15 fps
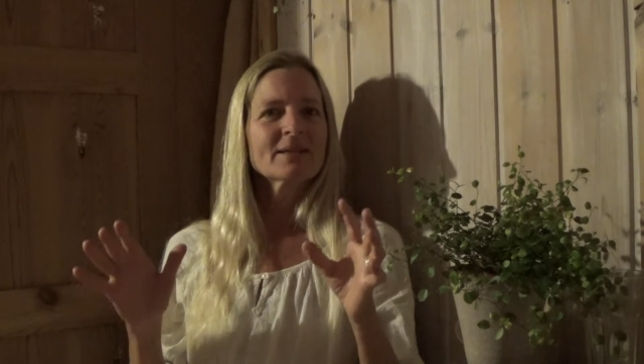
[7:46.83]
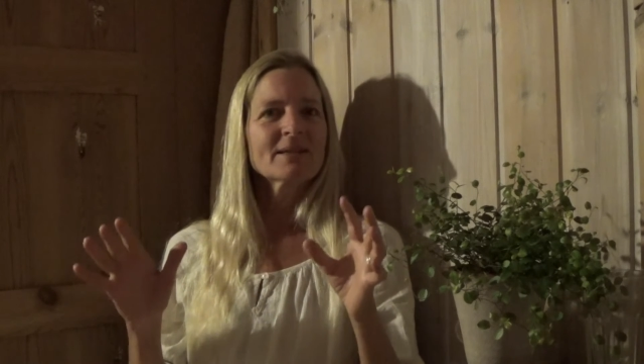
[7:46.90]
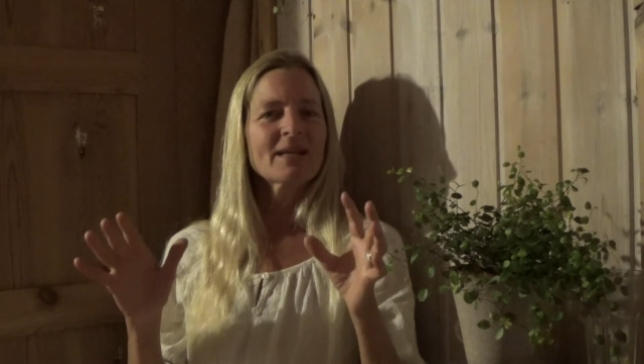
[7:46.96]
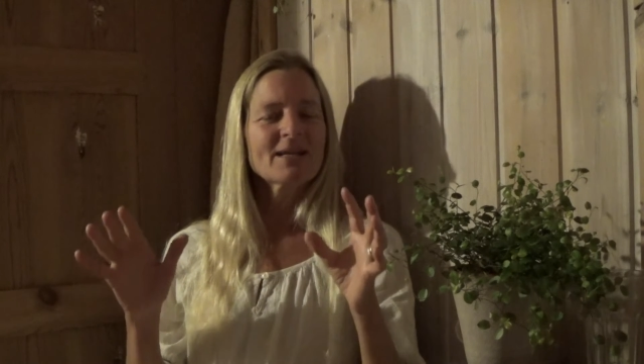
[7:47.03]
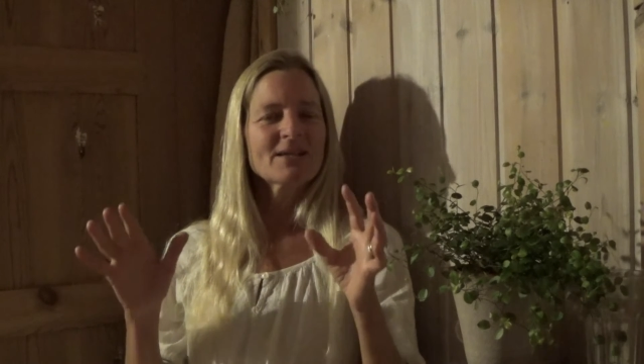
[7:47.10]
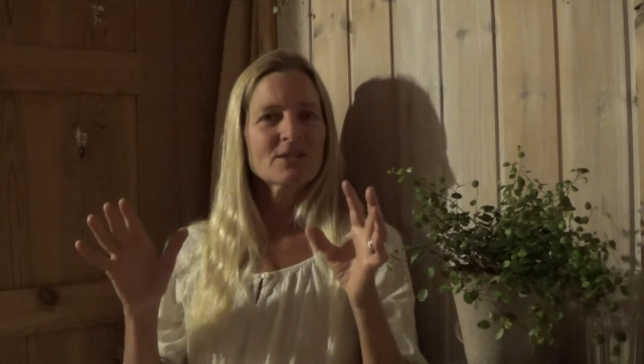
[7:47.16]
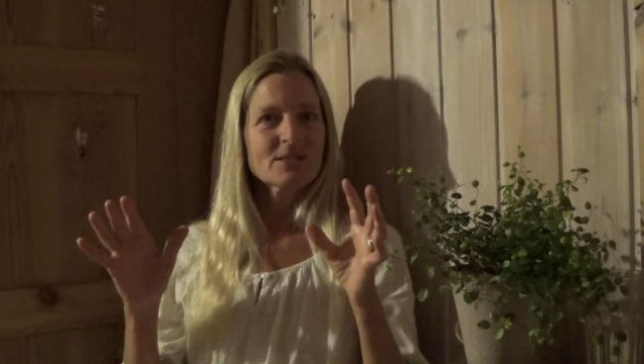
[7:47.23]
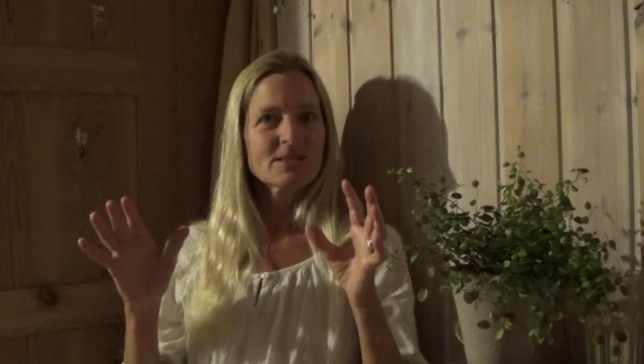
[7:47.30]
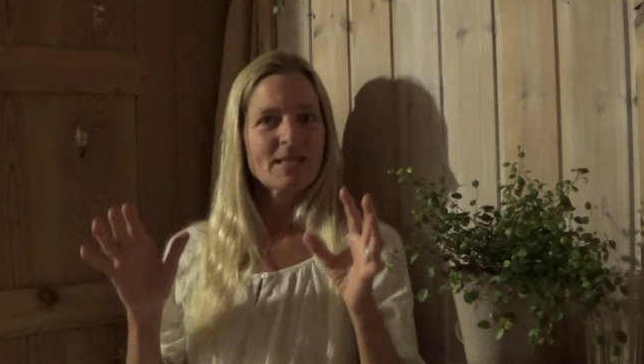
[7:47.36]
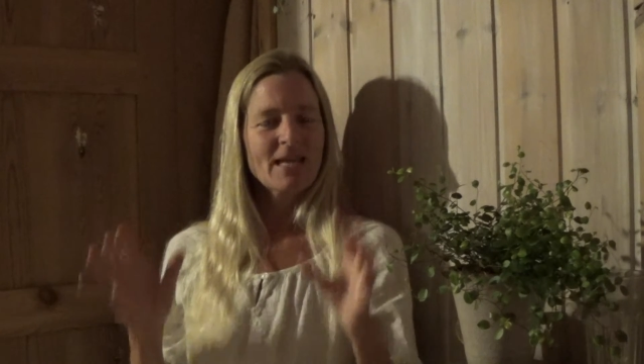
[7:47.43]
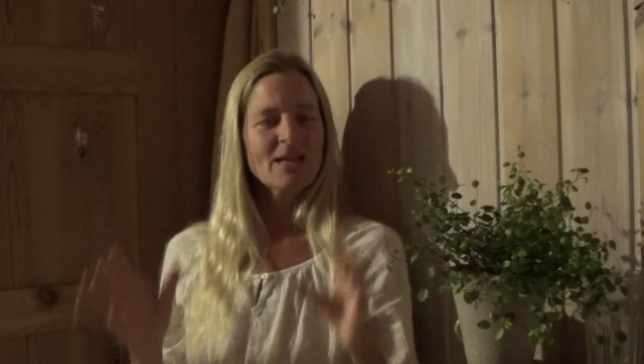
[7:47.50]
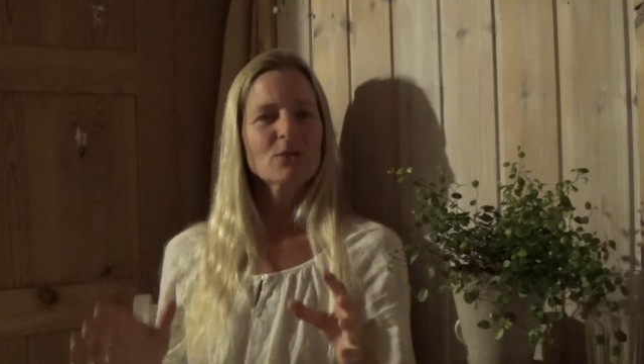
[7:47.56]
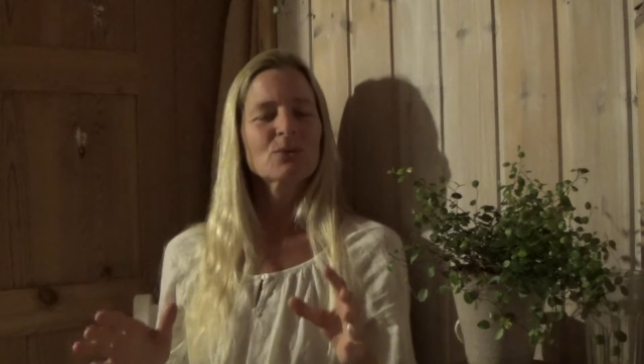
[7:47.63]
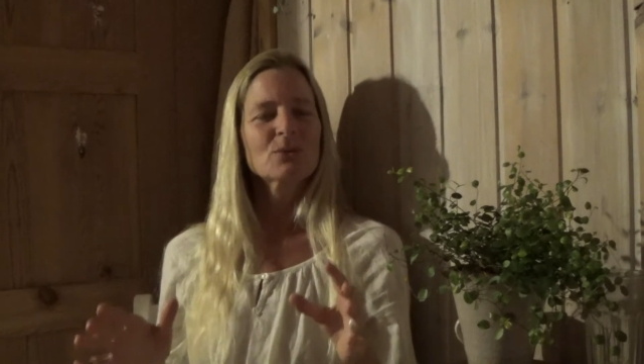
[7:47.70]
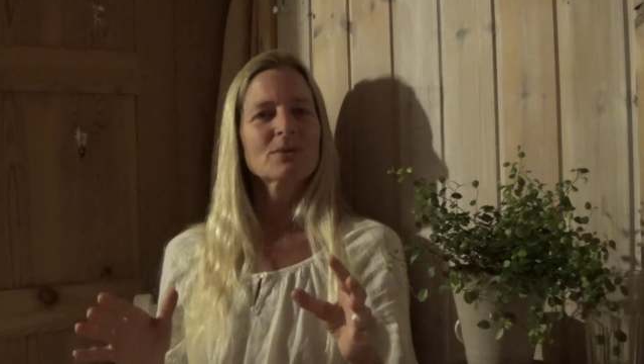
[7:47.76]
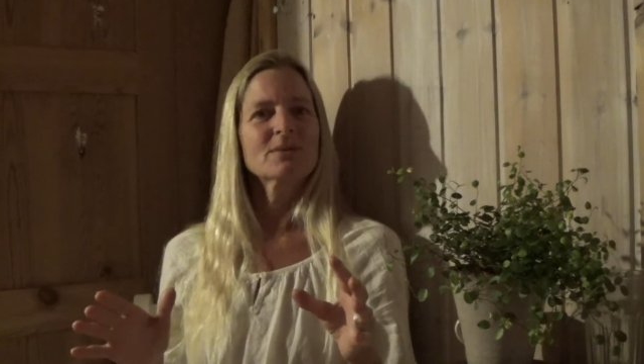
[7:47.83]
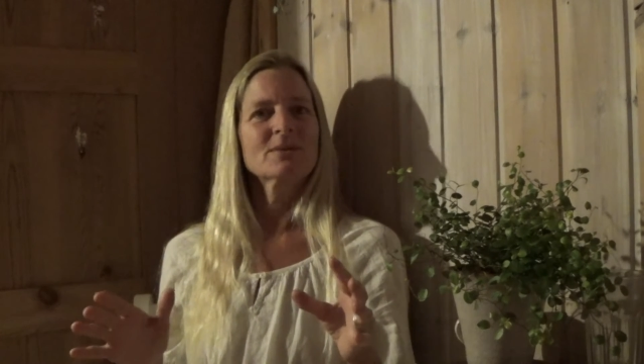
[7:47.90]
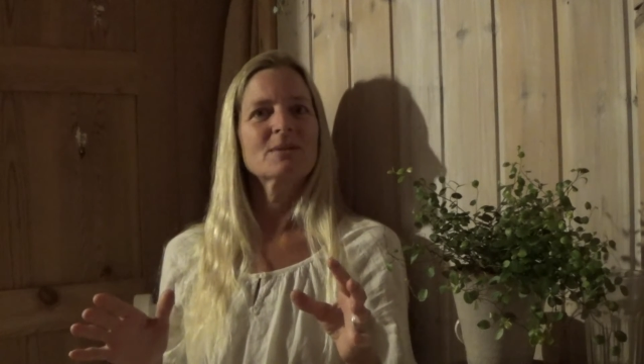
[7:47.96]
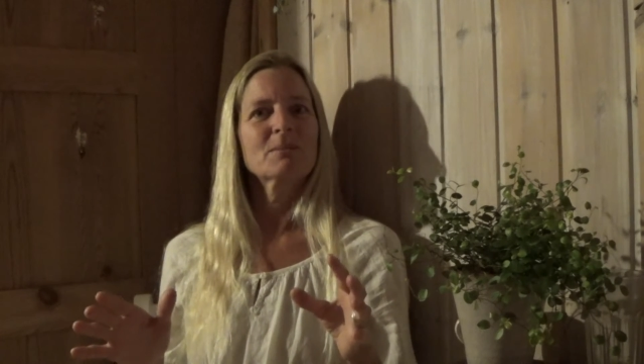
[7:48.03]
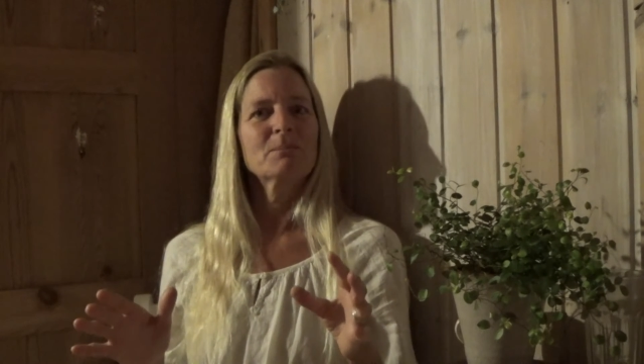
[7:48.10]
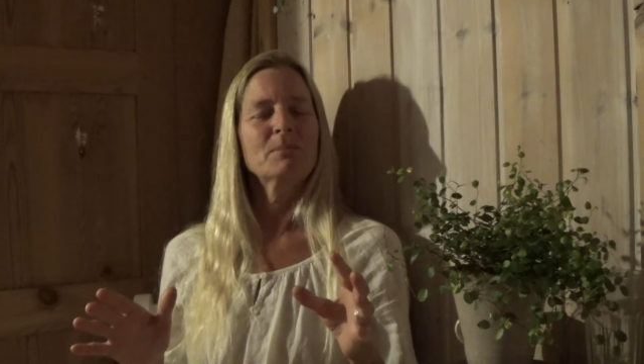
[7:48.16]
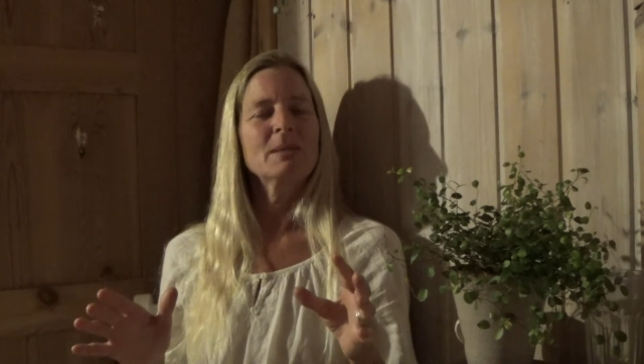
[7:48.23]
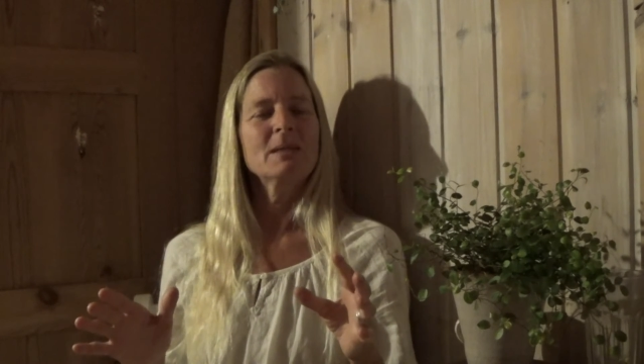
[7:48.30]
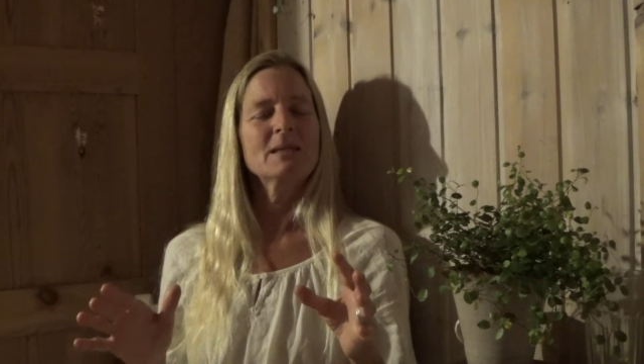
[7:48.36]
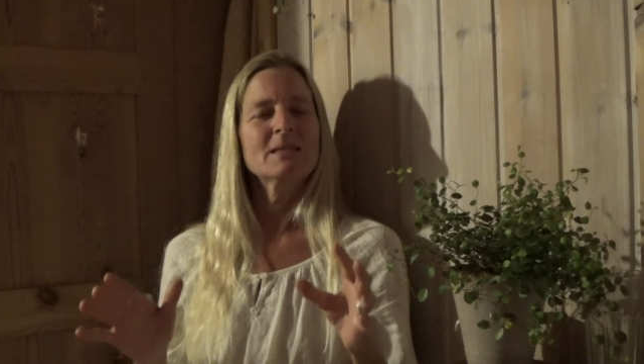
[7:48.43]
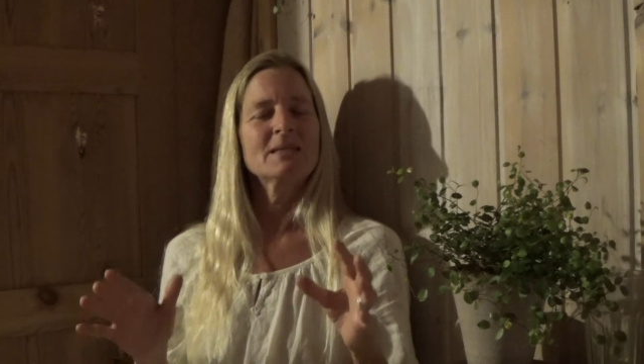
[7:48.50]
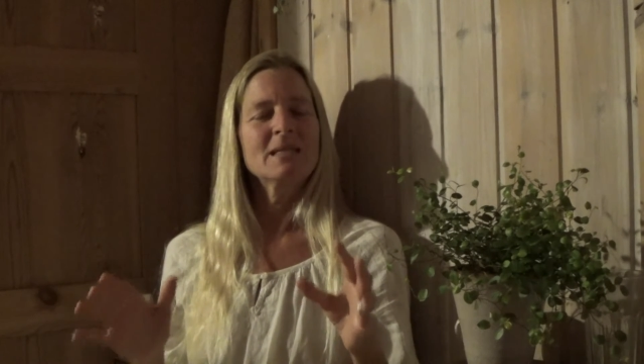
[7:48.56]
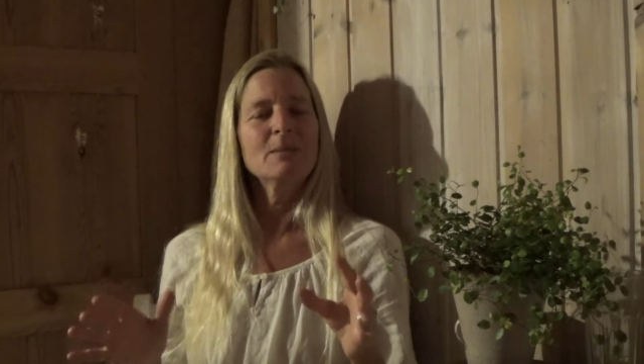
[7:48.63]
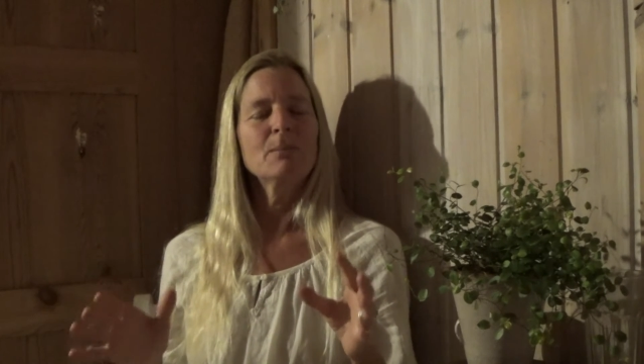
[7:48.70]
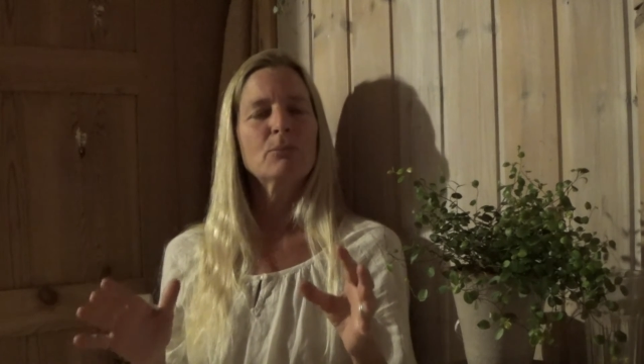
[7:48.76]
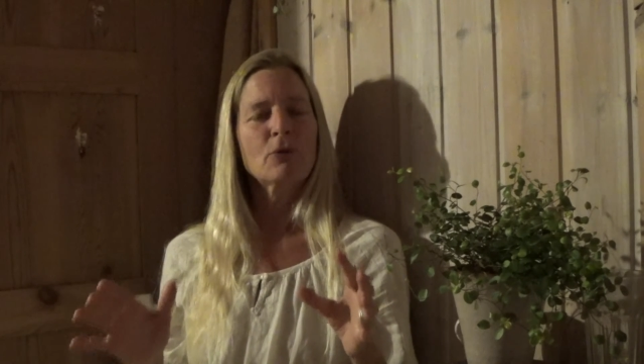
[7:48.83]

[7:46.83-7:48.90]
and just take some deep